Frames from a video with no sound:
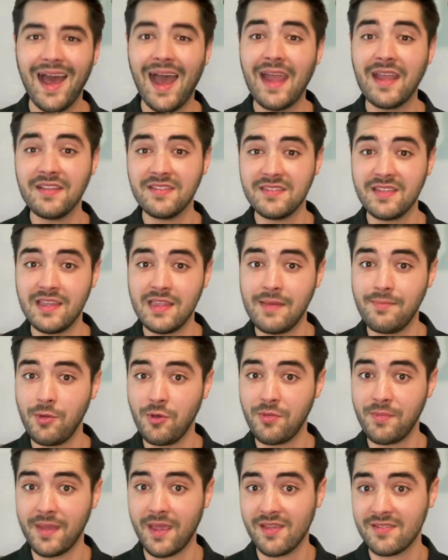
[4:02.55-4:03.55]
I can say that
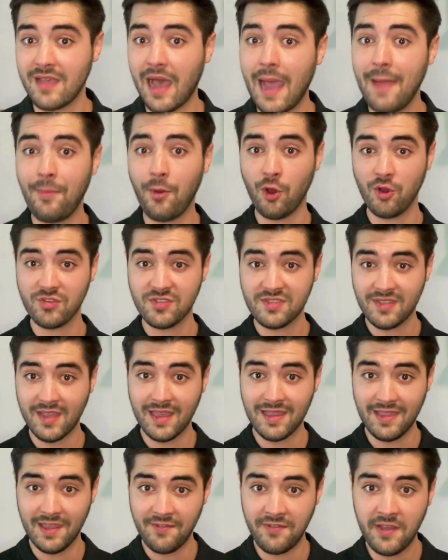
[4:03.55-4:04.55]
both because I
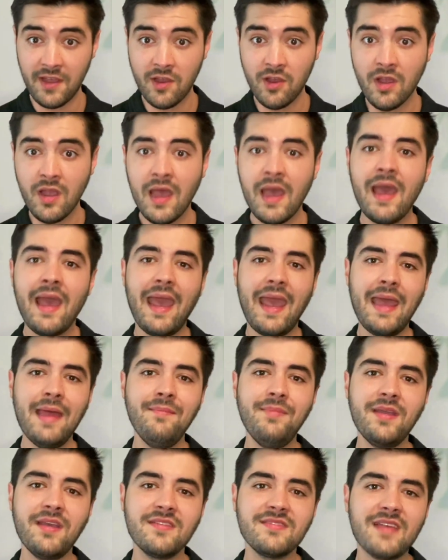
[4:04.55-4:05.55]
personally live here
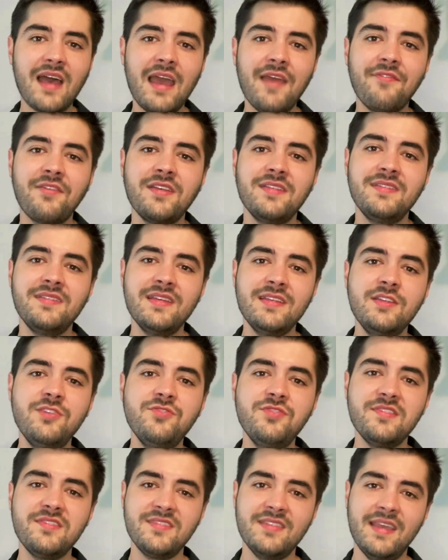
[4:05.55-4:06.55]
and because I have
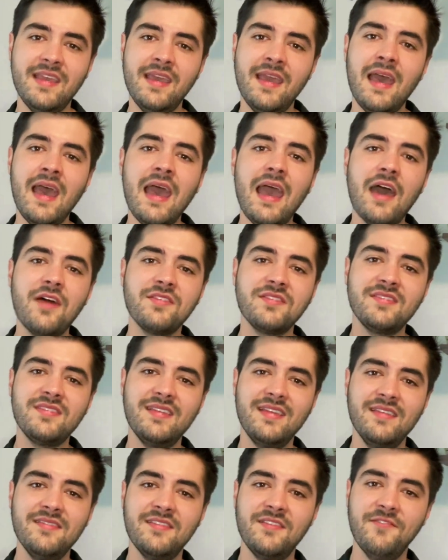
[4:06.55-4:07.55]
continued to see how the
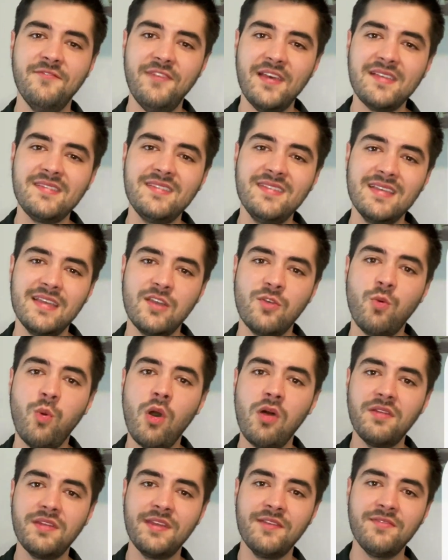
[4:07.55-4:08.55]
city is investing in
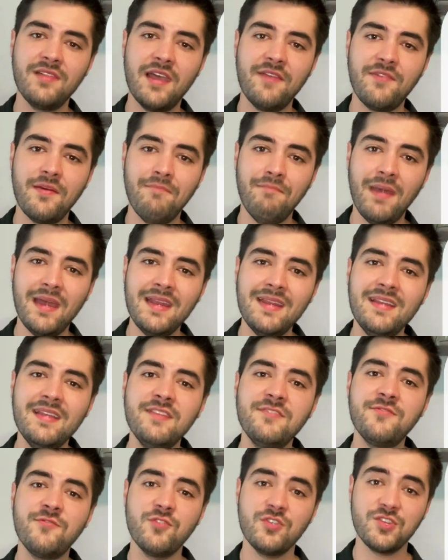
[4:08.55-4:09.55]
quality of life
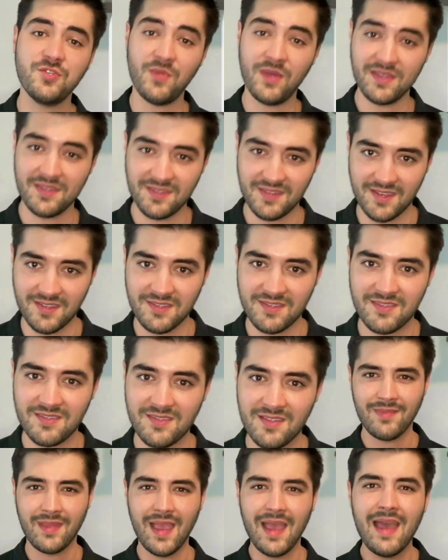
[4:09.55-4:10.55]
amenities for its
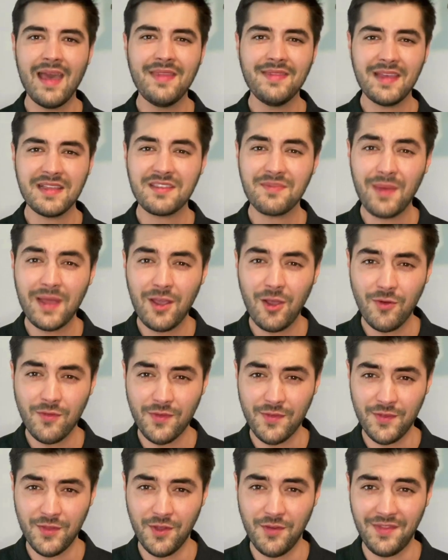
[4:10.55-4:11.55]
residents. That's my
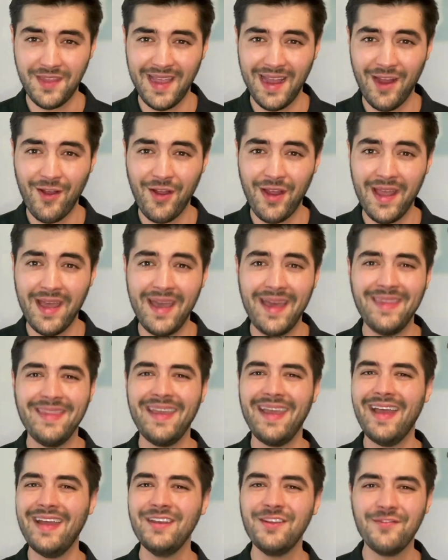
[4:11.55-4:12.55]
overview of the area and
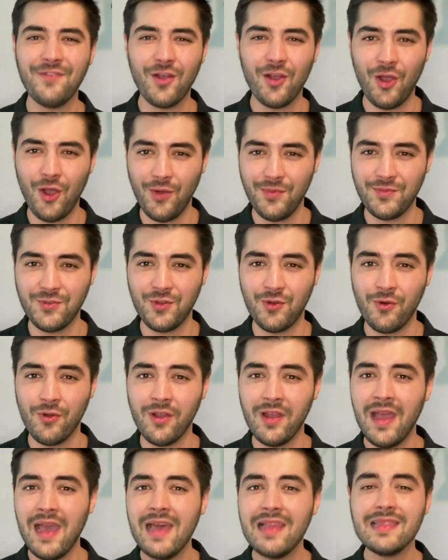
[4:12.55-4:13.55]
the end of our home
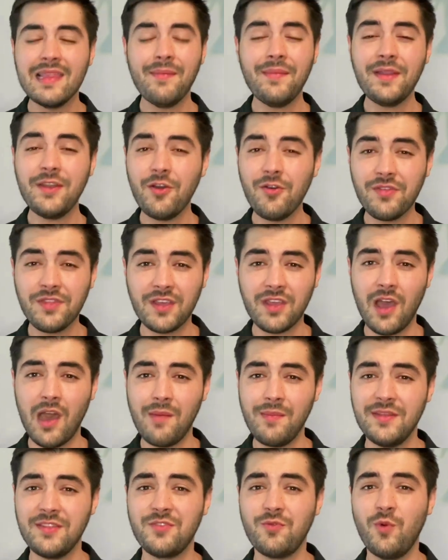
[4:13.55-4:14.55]
tour. Let me know in the
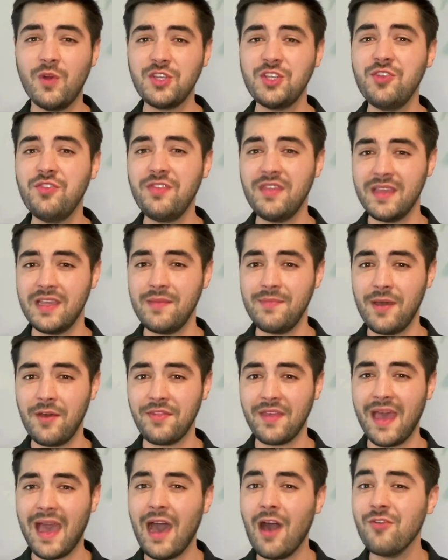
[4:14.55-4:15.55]
comments what you think
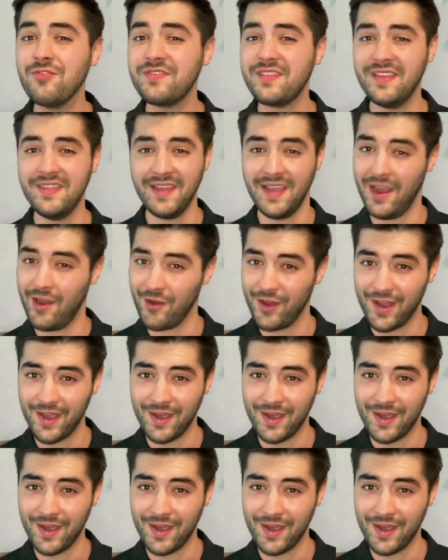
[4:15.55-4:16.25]
about the house in the area.